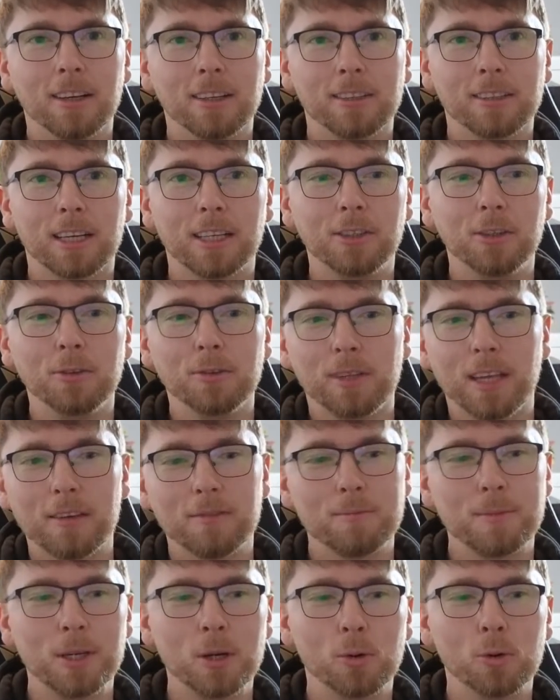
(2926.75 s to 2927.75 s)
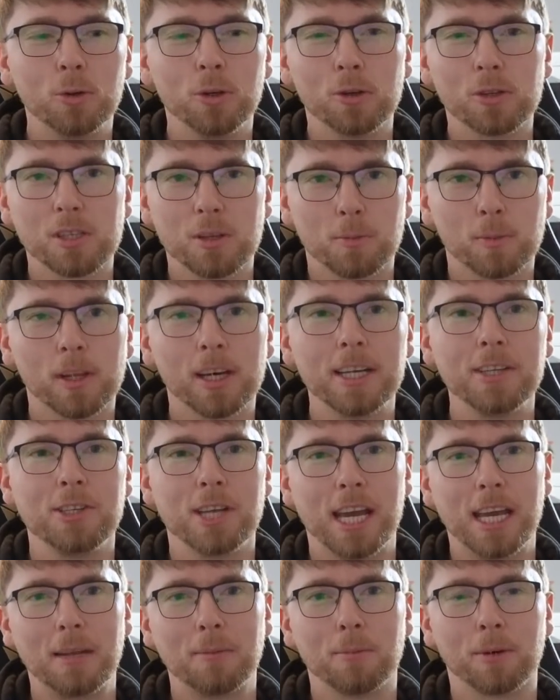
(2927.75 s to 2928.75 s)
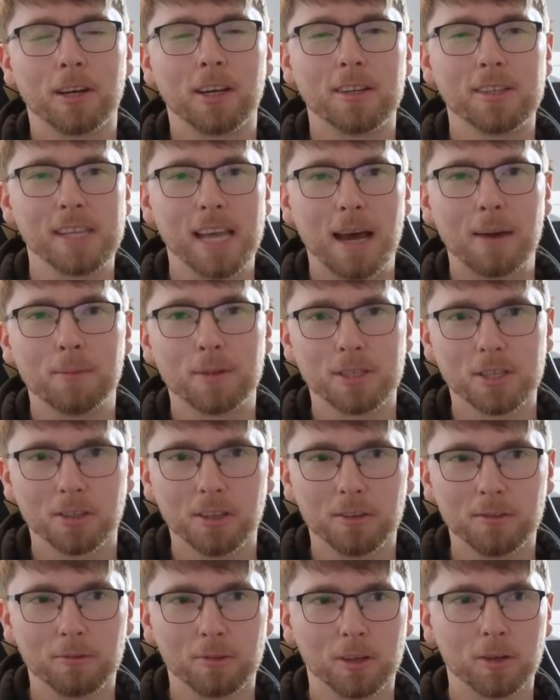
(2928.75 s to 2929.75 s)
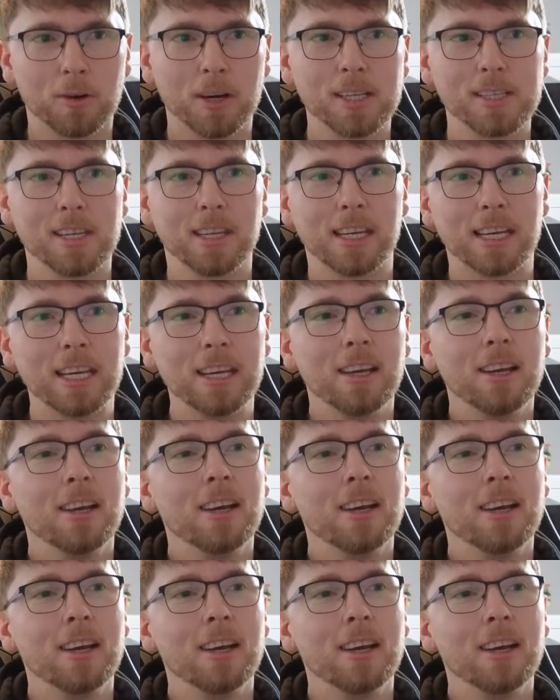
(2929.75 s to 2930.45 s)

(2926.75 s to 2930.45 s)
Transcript: can you give me all your supply chain, because Amazon have requested it?